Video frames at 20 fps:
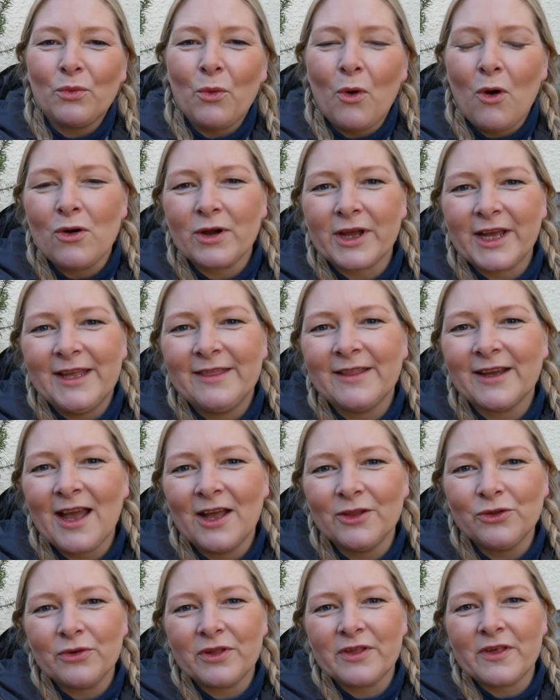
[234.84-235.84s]
a walk in the
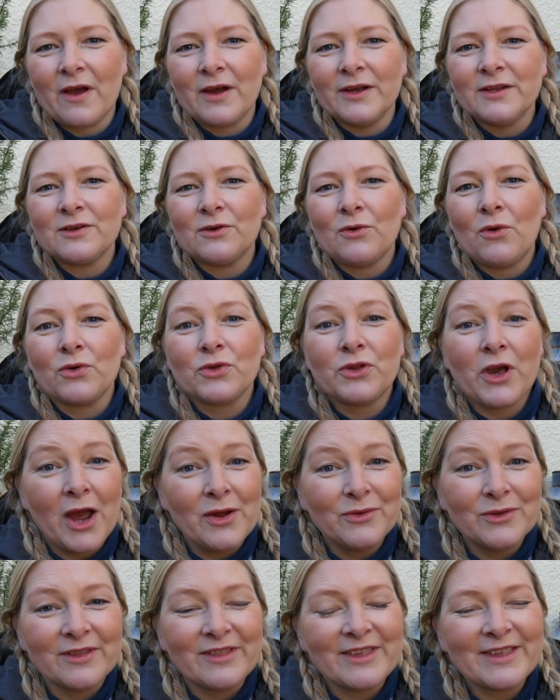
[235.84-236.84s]
countryside or
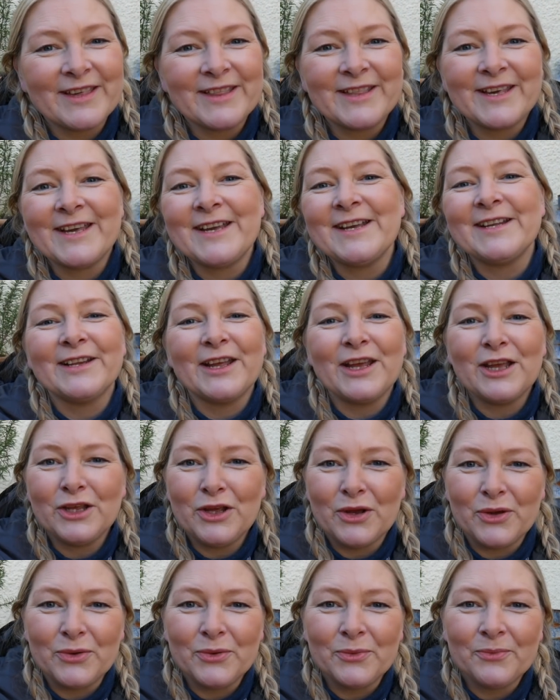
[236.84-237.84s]
town and city near
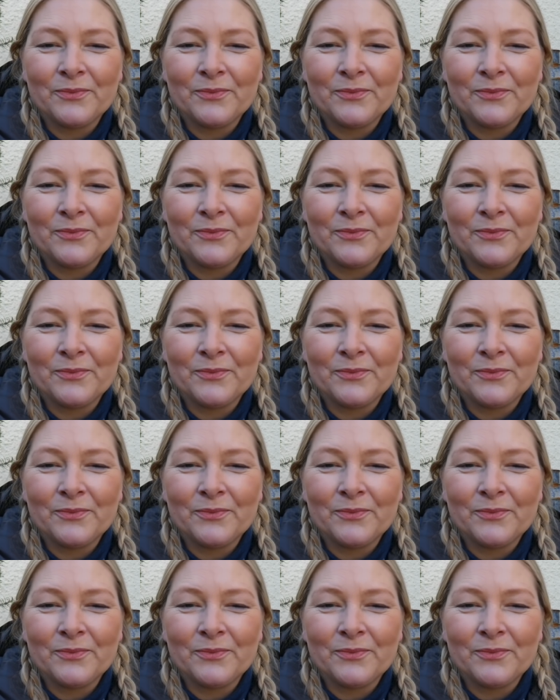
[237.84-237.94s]
you.